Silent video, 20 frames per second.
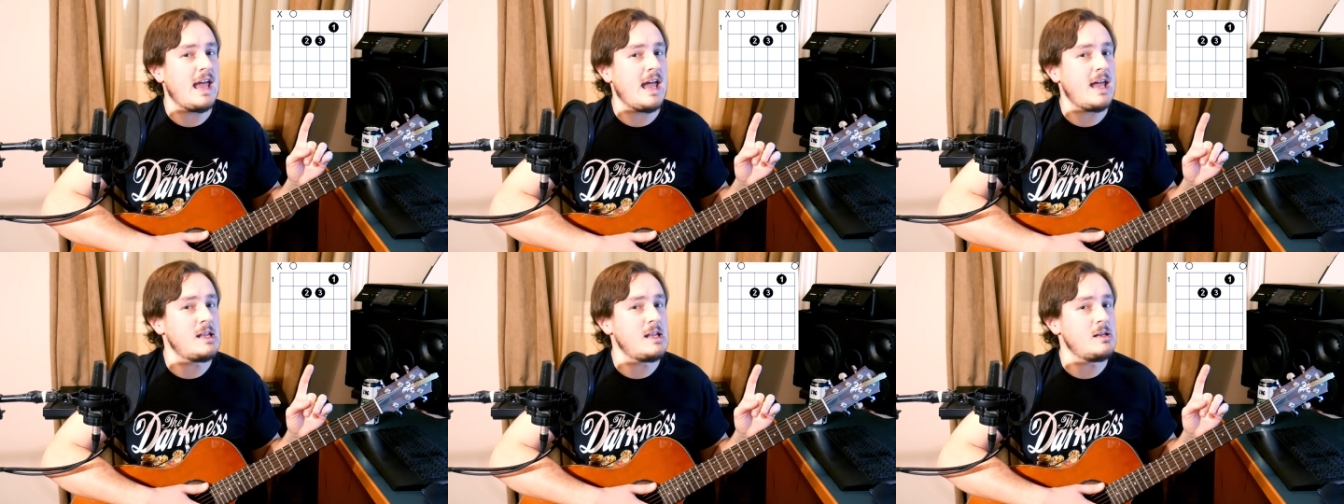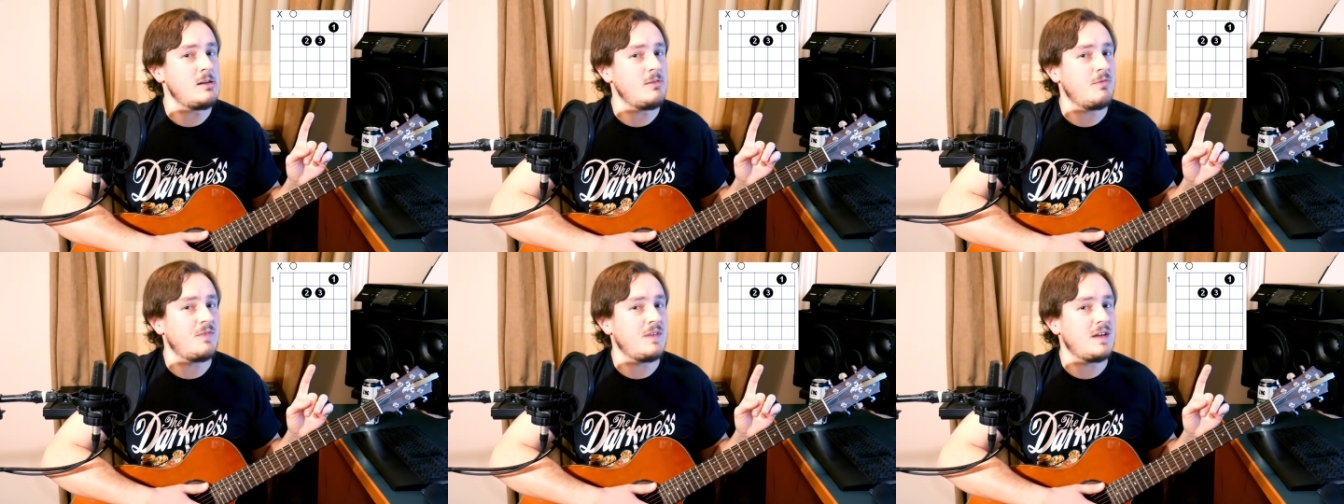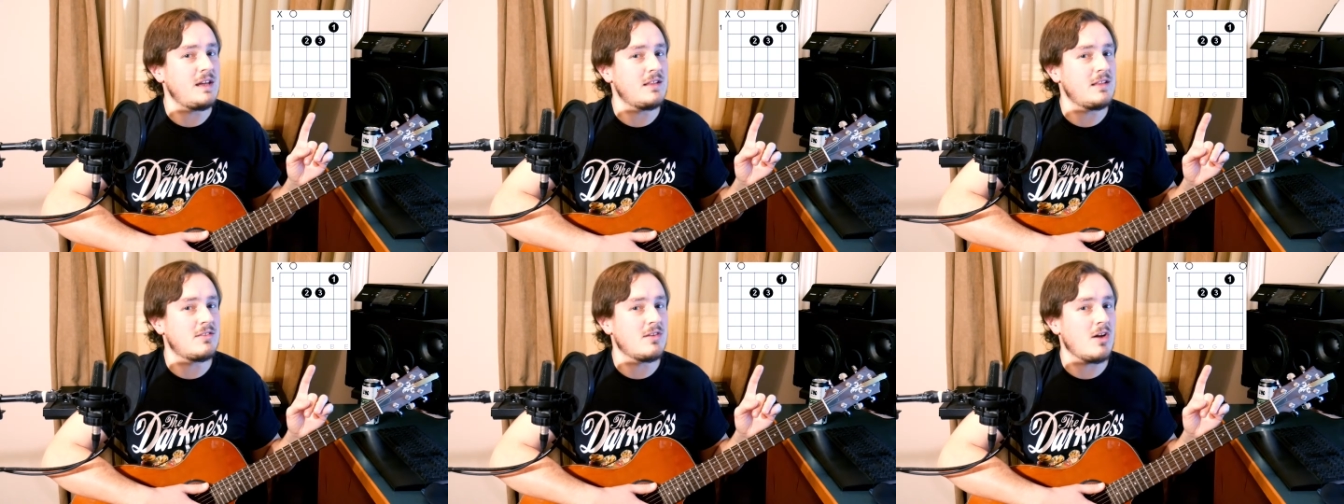end of the
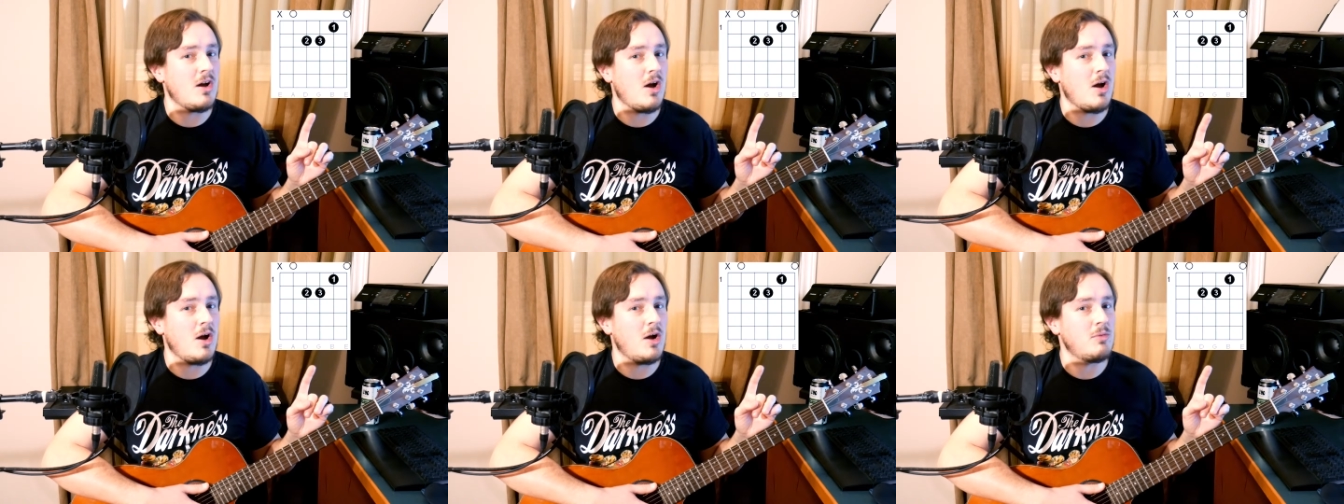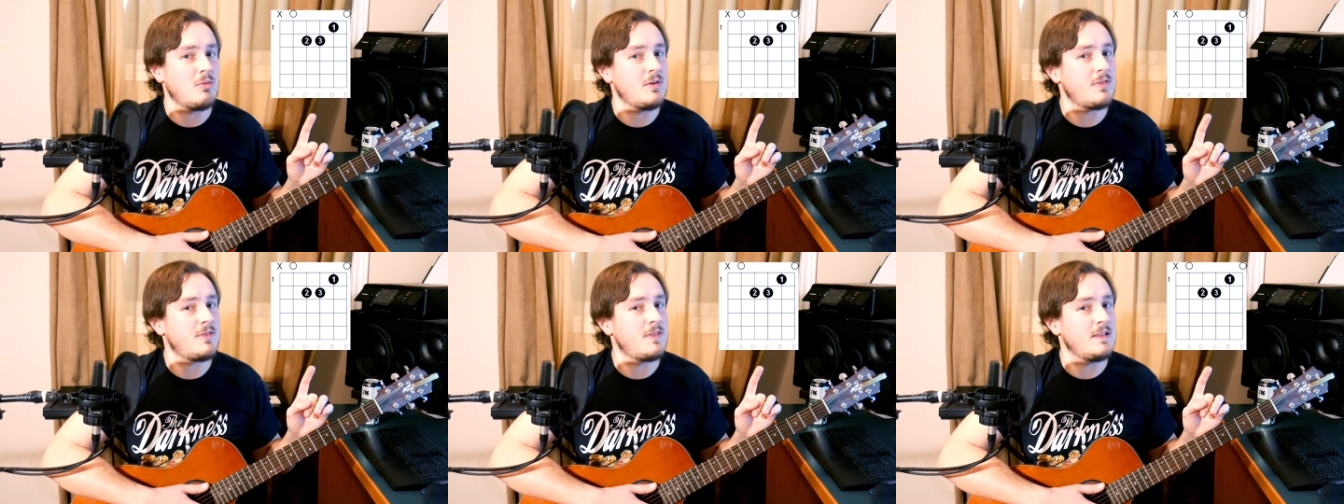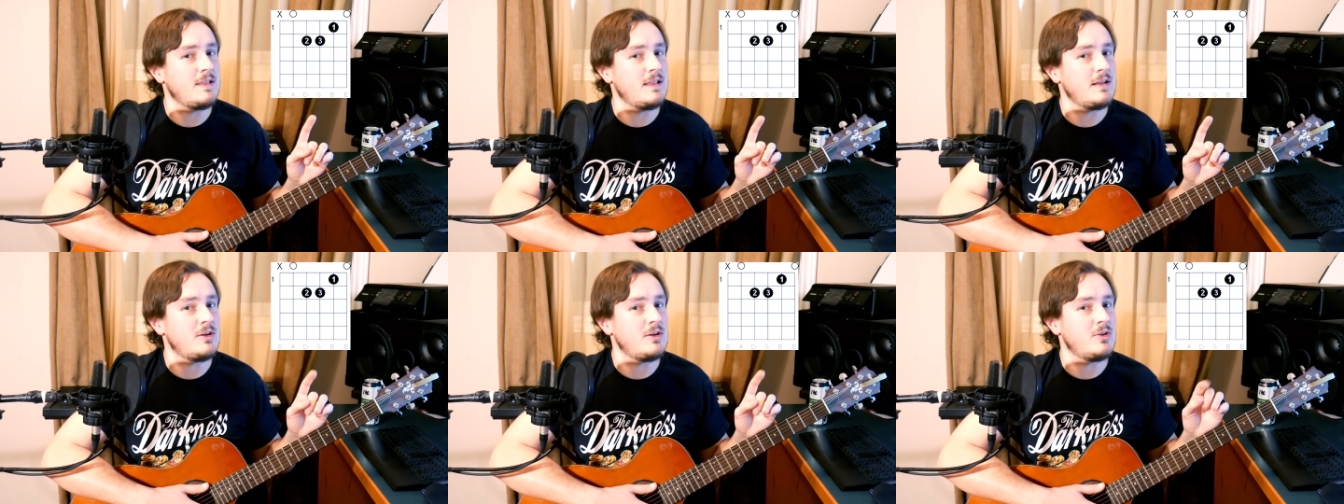guitar with the
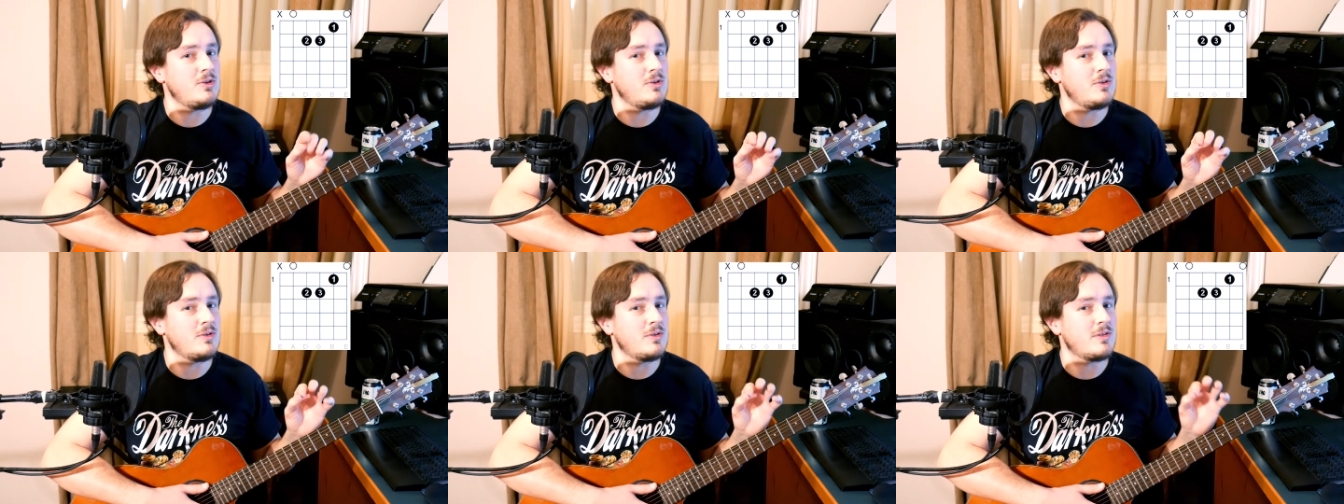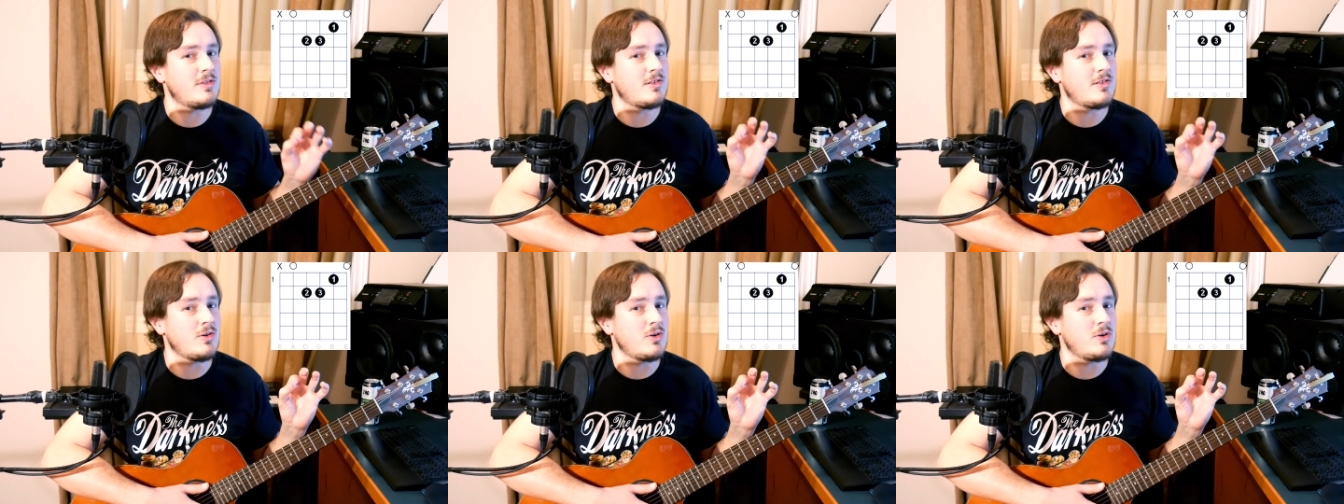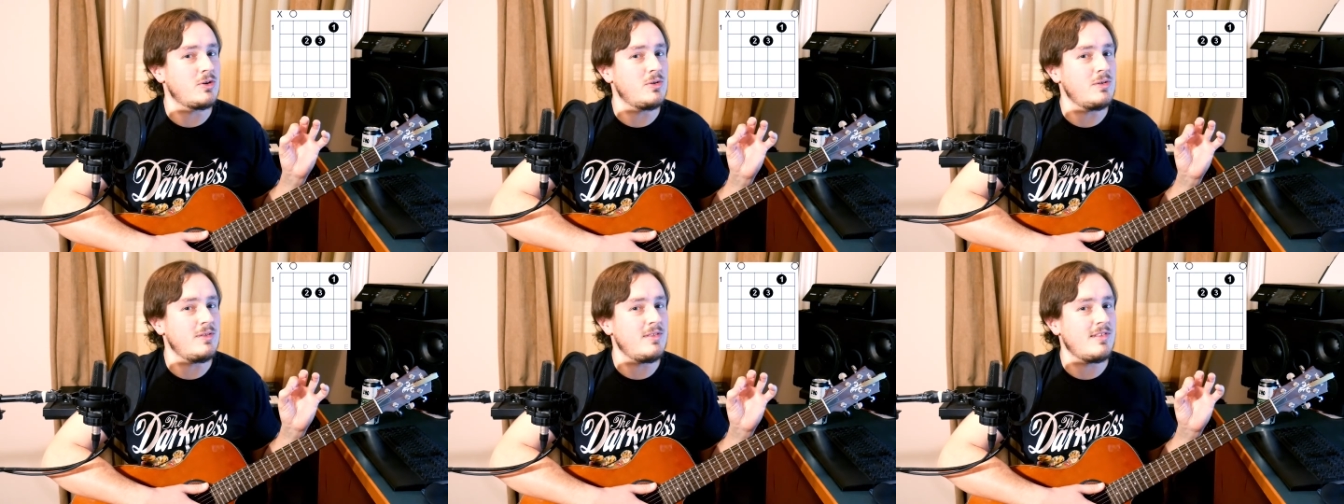little
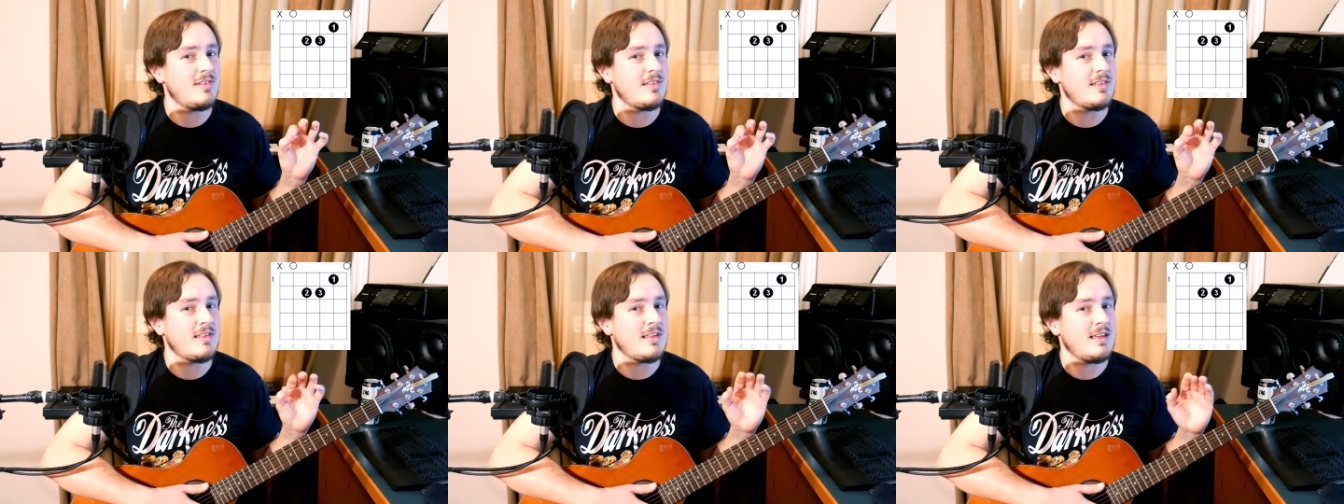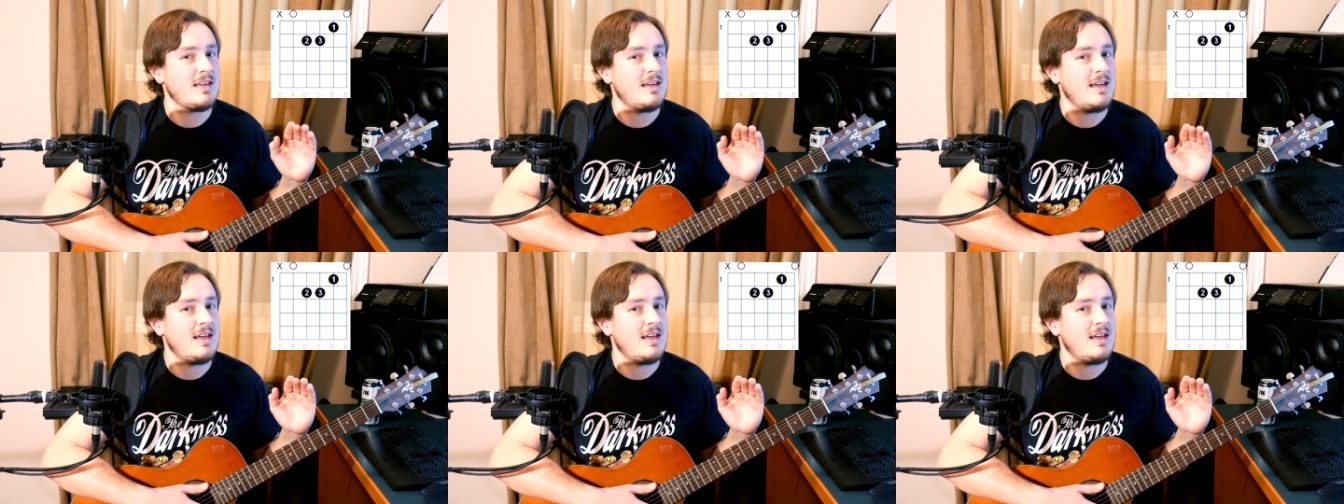circles,